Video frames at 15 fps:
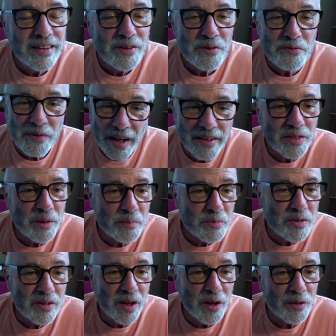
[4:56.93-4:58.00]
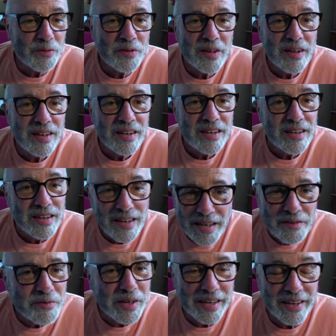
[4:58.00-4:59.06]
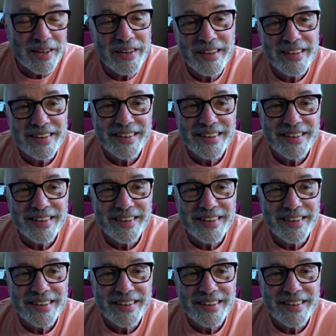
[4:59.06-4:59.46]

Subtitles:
find themselves living